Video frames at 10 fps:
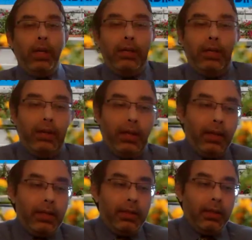uh, the thing
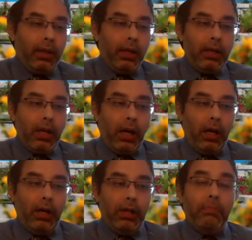is,
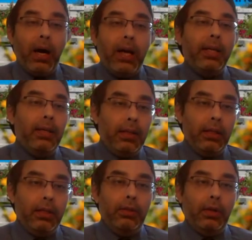uh, the market
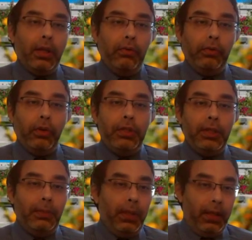is looking for
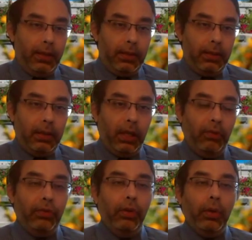CPAs.
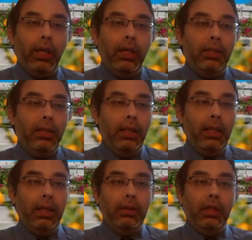If you look at
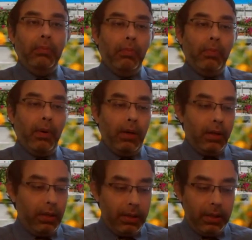the the uh,
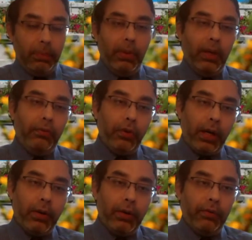uh, the big four
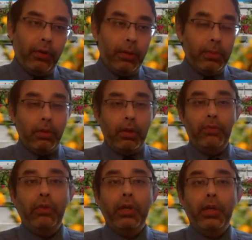accounting firms, or
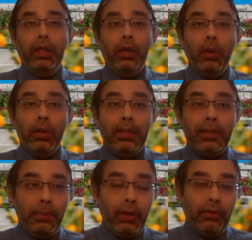you look at the local
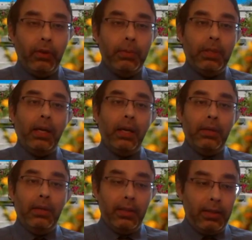CPA firms
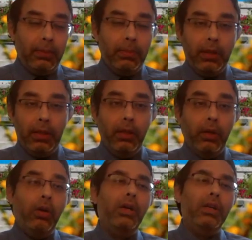around in San Bernardino,
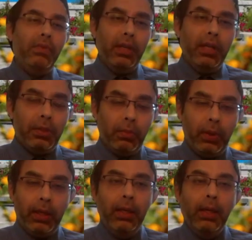or even
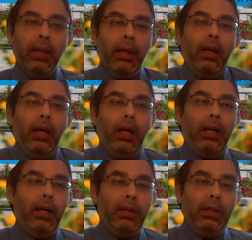nationwide,
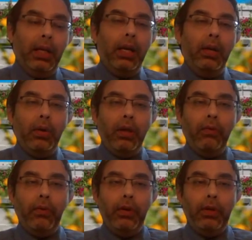uh, they are looking
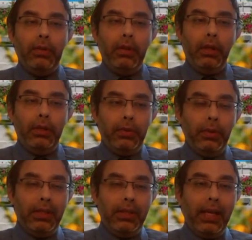for uh,
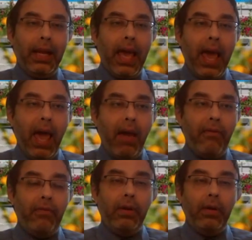students that
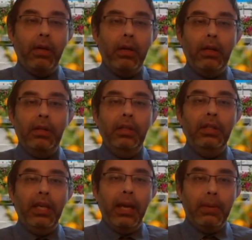have the
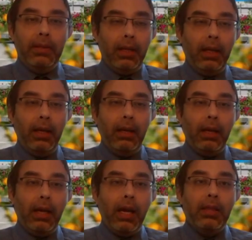MSA
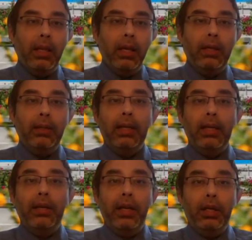and that that
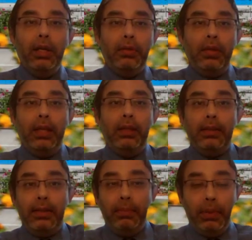are ready to take the
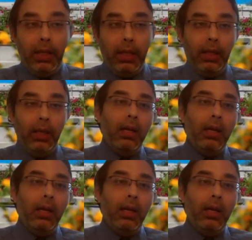CPA.